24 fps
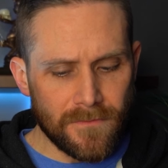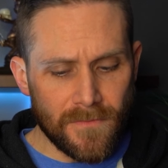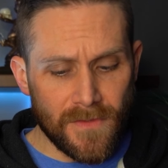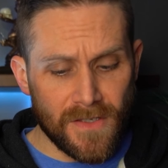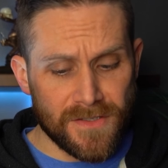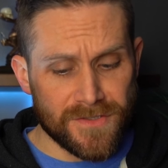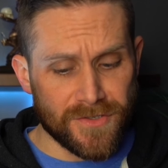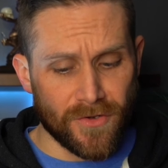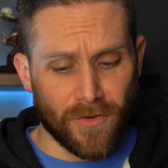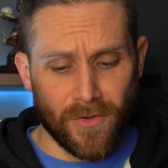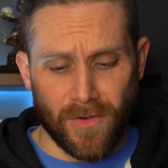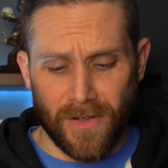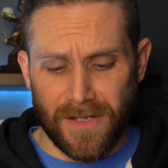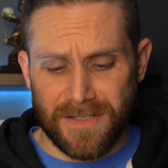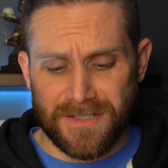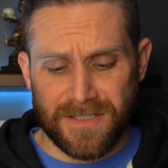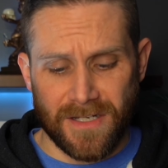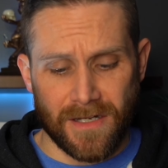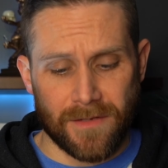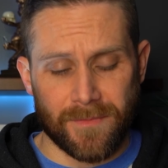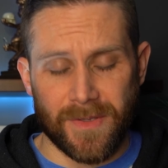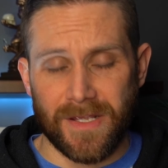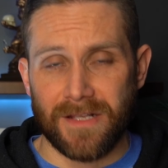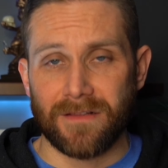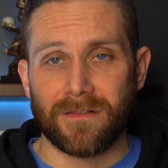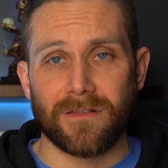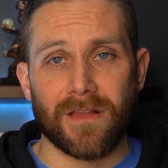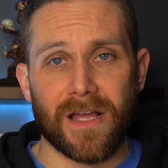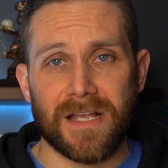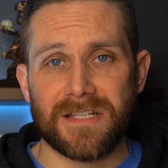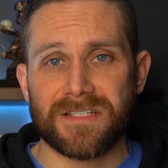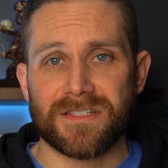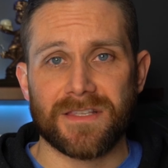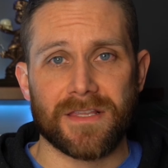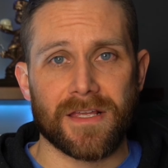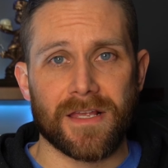So it's going to be
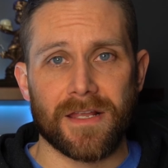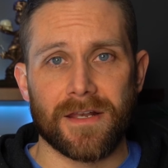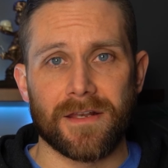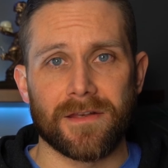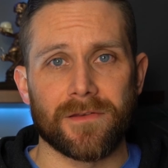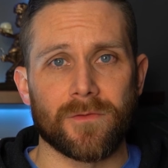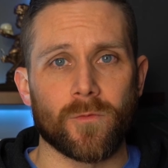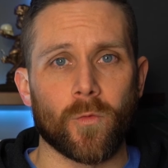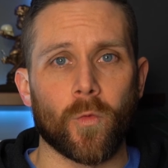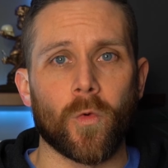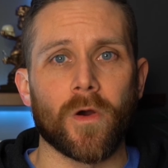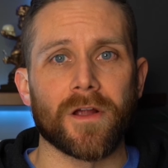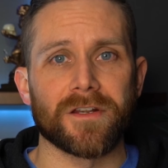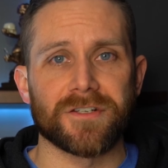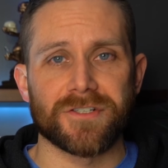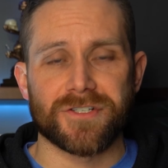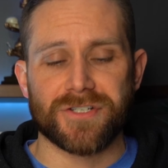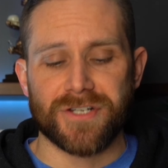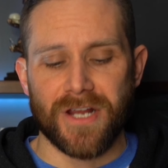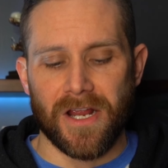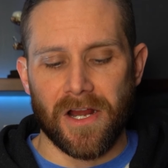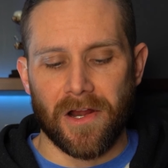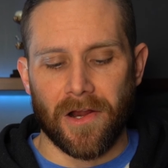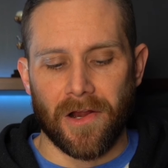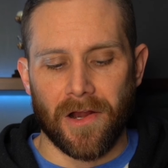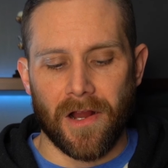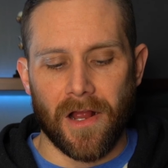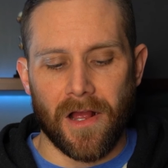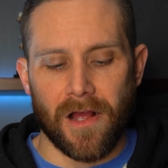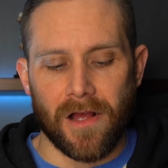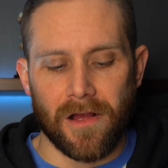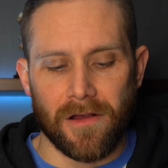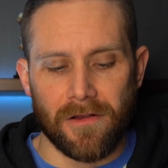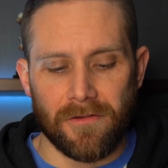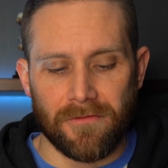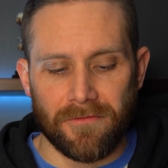less than 1 share
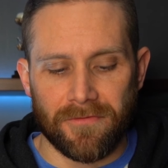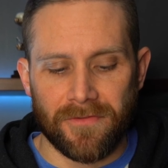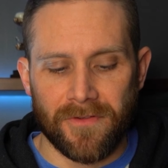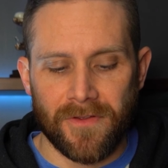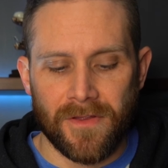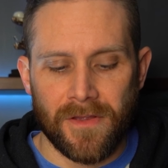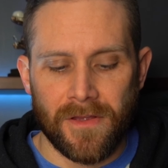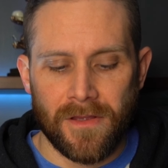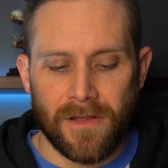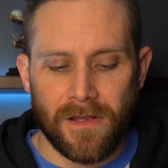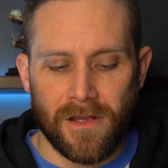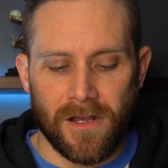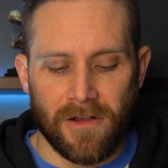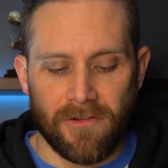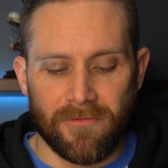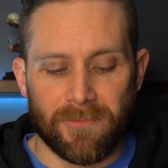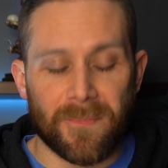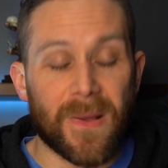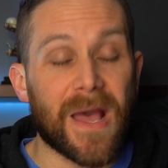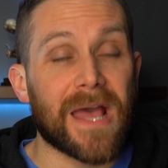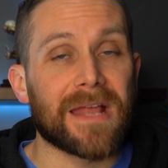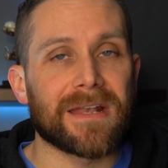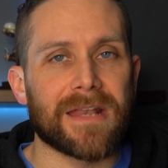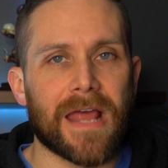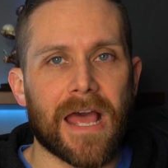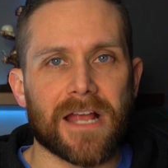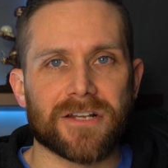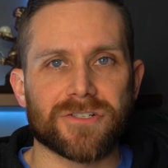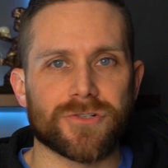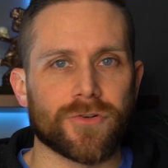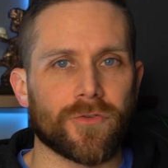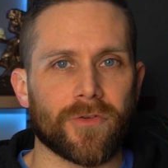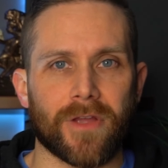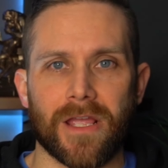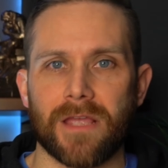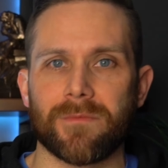of Penn
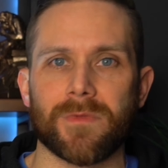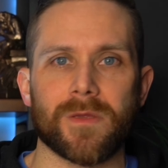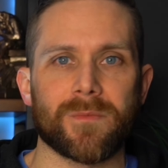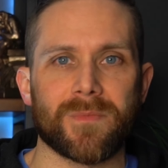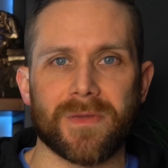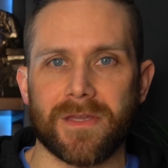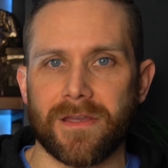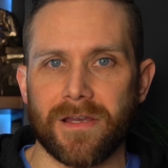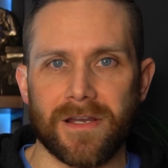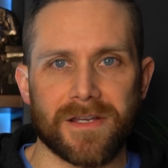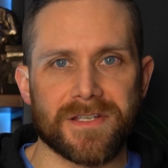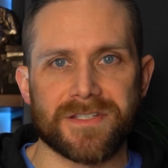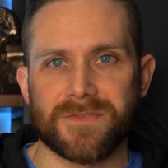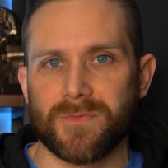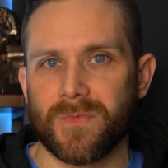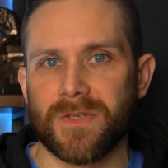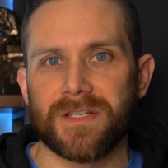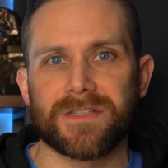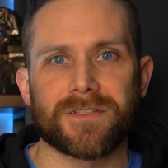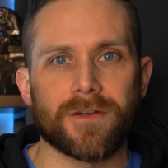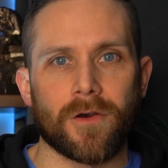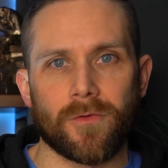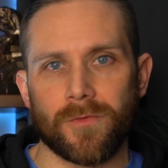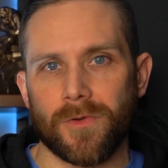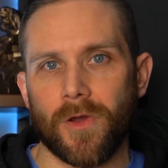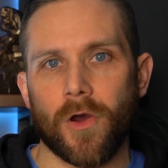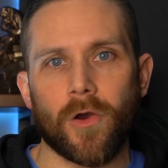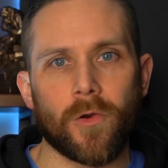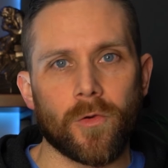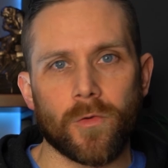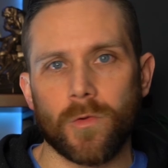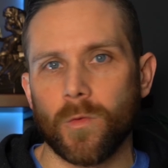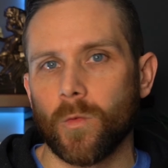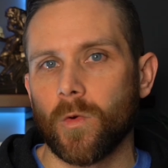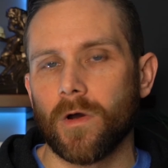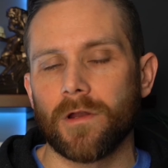National Gaming because we don't
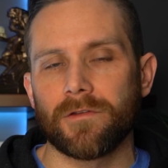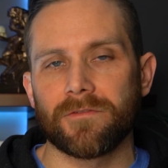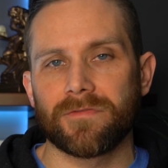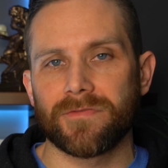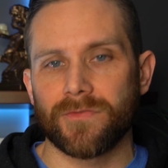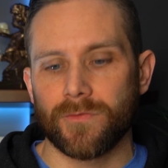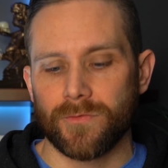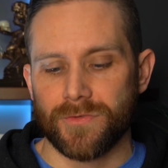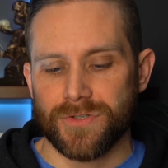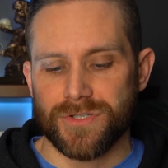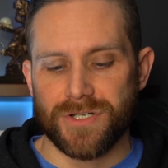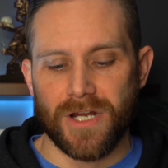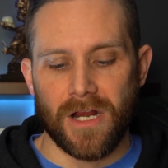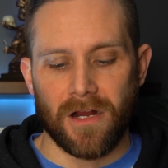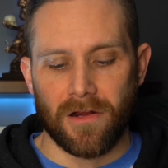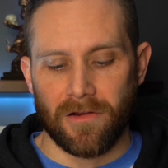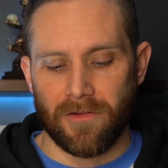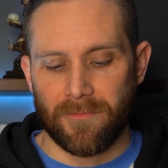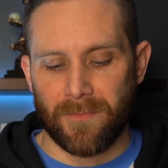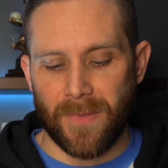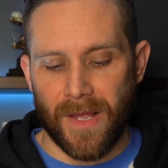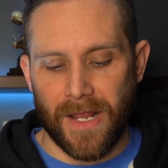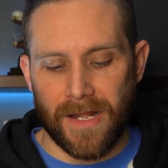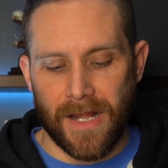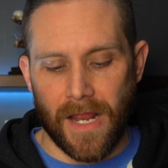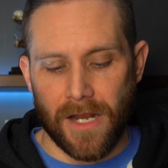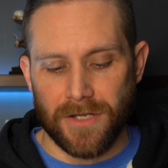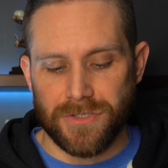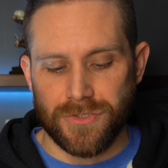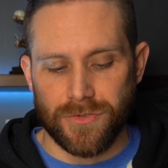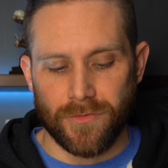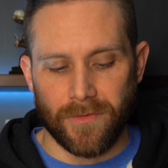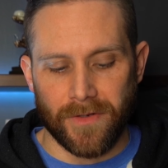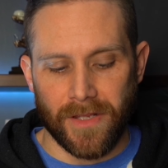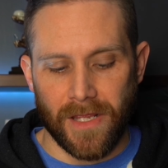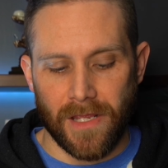own 1 full share of Penn
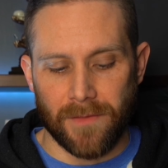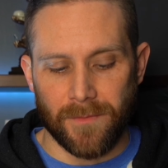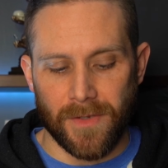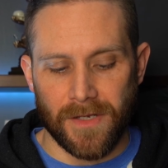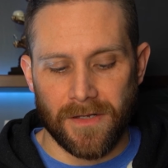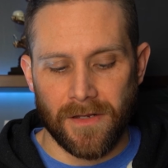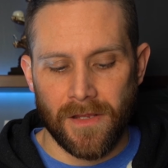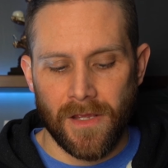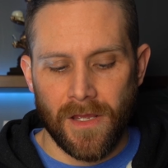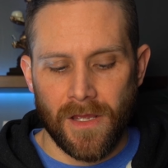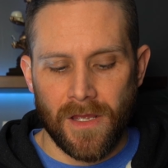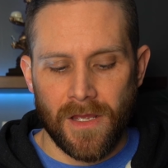National Gaming.